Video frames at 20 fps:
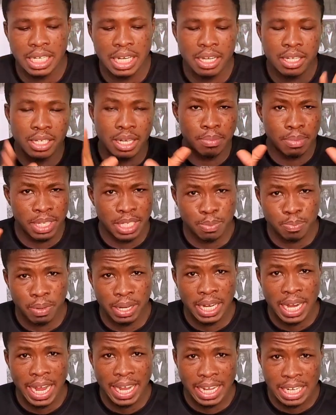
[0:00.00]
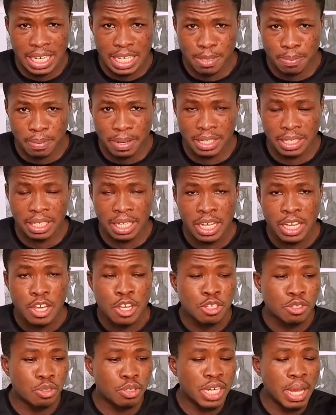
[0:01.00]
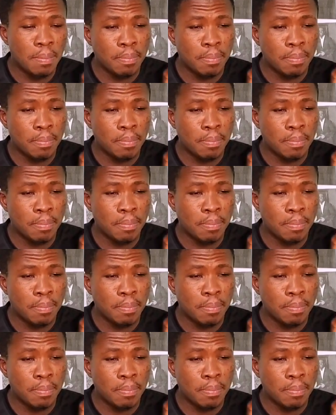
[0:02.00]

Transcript: Now let me explain. I can explain. So the